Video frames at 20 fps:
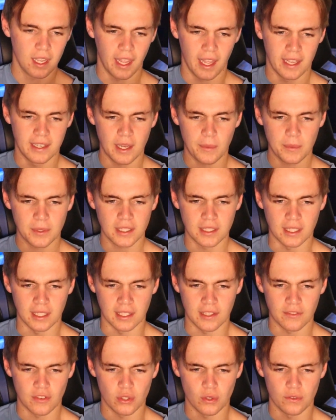And uh, now we need
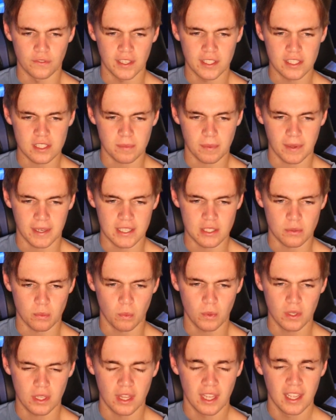11 Juventus players
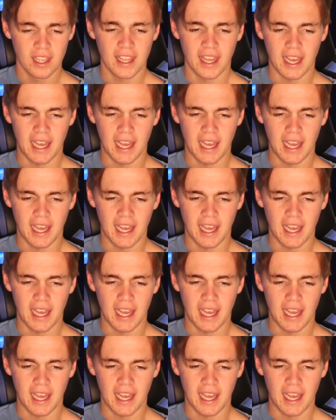with